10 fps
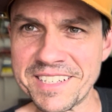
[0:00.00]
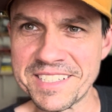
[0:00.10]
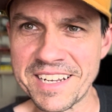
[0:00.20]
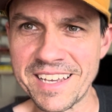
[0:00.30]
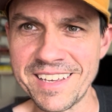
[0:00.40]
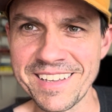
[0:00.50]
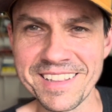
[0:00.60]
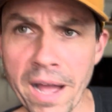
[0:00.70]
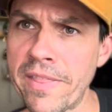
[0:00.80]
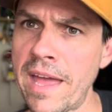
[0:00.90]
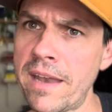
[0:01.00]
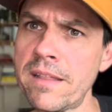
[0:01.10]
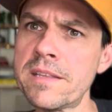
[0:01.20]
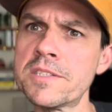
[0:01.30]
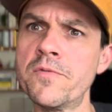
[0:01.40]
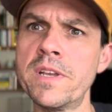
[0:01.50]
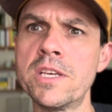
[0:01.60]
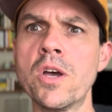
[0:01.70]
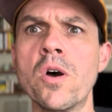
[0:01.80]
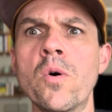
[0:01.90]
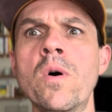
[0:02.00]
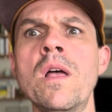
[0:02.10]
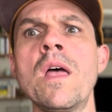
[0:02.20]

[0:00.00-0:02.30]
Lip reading: doesn't he? By the end of this video,